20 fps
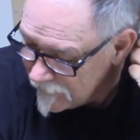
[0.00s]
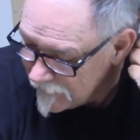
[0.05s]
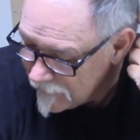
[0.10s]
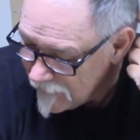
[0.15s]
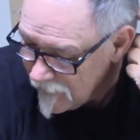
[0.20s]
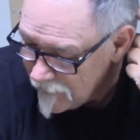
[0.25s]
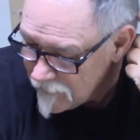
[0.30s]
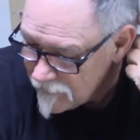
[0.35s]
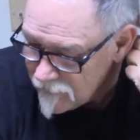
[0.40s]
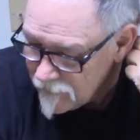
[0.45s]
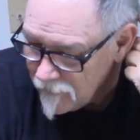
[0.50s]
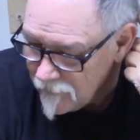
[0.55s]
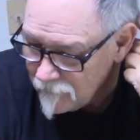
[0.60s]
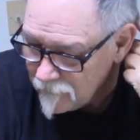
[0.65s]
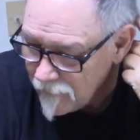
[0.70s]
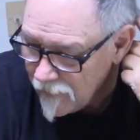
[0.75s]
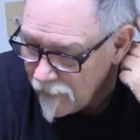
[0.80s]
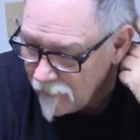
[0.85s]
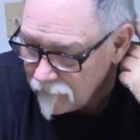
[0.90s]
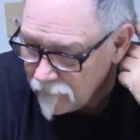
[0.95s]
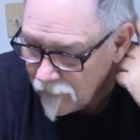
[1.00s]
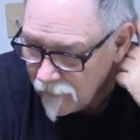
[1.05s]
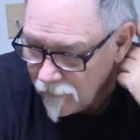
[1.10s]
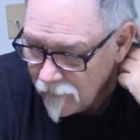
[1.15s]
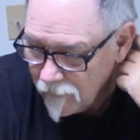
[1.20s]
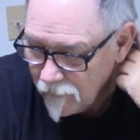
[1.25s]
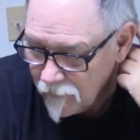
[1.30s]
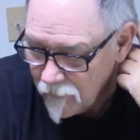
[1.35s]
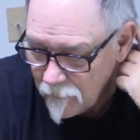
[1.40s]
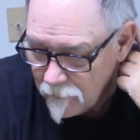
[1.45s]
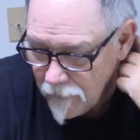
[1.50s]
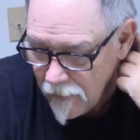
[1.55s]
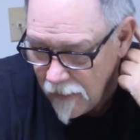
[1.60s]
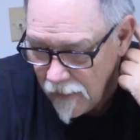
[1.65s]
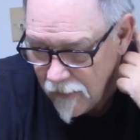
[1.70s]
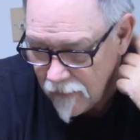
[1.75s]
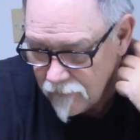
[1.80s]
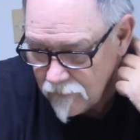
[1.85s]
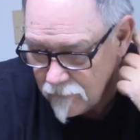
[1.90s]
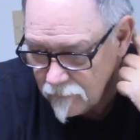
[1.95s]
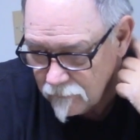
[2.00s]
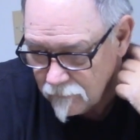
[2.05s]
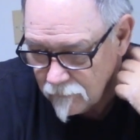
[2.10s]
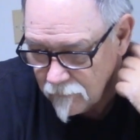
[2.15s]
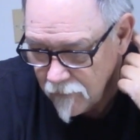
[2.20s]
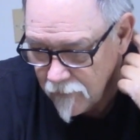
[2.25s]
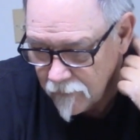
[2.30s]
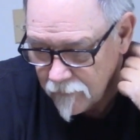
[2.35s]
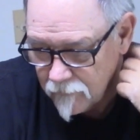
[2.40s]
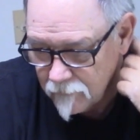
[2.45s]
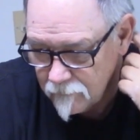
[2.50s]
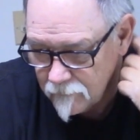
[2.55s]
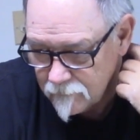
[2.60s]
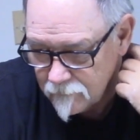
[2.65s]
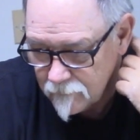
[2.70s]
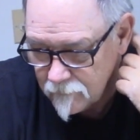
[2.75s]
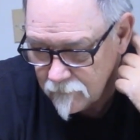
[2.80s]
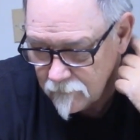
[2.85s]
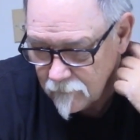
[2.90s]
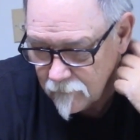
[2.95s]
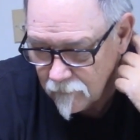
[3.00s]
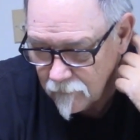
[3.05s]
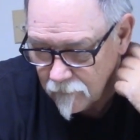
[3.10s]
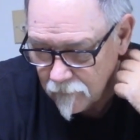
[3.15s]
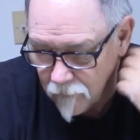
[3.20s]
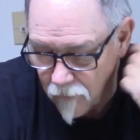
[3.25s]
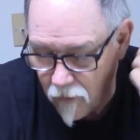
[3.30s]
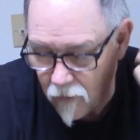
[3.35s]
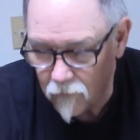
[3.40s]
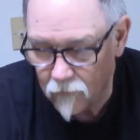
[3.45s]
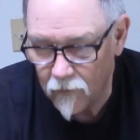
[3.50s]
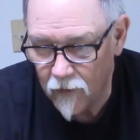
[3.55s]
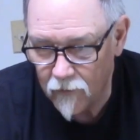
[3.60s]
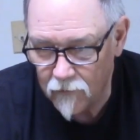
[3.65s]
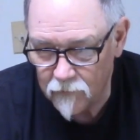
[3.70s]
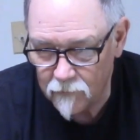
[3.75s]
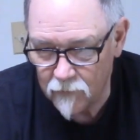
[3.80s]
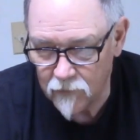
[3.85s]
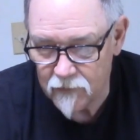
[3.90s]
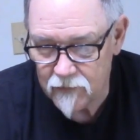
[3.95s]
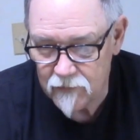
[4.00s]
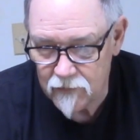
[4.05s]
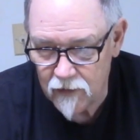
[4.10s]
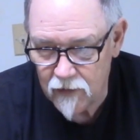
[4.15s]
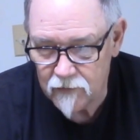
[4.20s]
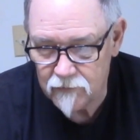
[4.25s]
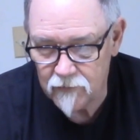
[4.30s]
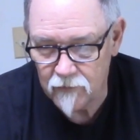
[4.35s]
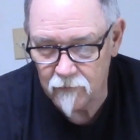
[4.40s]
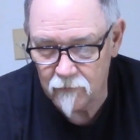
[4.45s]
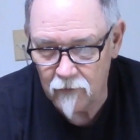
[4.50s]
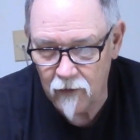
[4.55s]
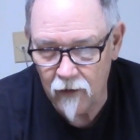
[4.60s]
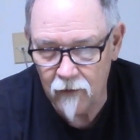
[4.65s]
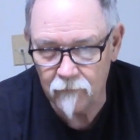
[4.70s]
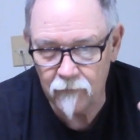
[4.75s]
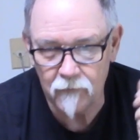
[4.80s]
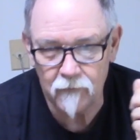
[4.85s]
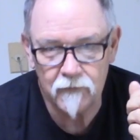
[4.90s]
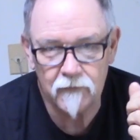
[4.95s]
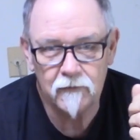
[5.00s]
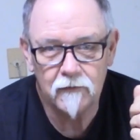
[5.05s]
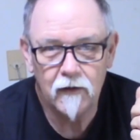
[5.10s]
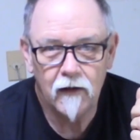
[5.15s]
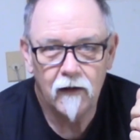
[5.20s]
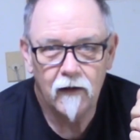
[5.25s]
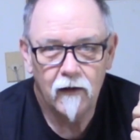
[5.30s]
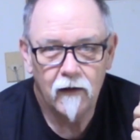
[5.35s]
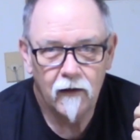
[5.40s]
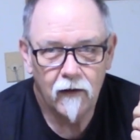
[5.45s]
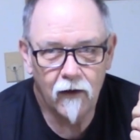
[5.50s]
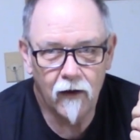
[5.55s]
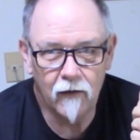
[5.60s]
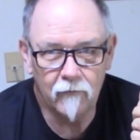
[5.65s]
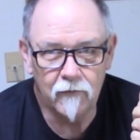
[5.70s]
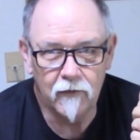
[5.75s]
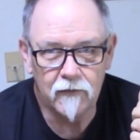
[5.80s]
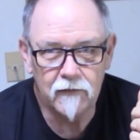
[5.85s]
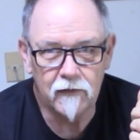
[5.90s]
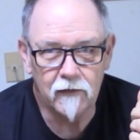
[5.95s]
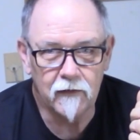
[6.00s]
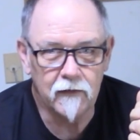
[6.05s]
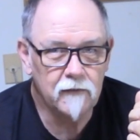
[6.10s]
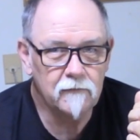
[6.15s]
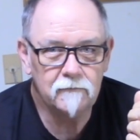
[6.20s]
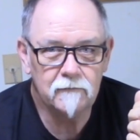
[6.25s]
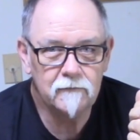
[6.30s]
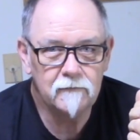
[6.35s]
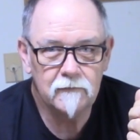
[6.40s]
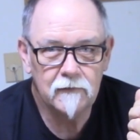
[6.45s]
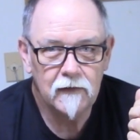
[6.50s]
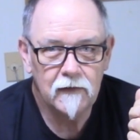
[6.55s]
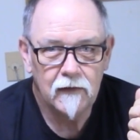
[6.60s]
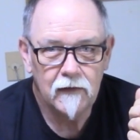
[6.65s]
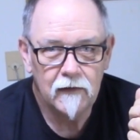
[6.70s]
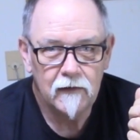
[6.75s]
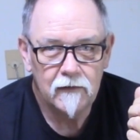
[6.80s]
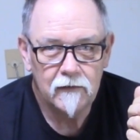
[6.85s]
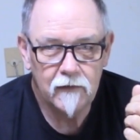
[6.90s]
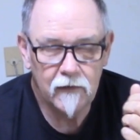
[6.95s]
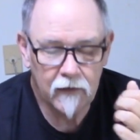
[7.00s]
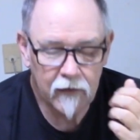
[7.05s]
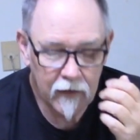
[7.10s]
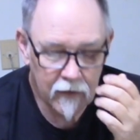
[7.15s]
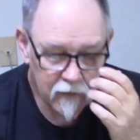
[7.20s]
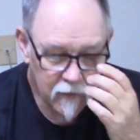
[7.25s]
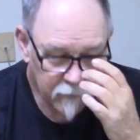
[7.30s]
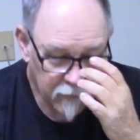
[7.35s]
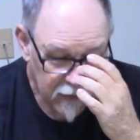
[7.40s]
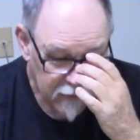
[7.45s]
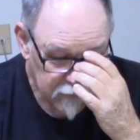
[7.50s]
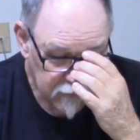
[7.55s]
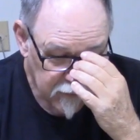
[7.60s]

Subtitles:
kind of something I've done in the past with long-range precision rifles, obviously, to get the best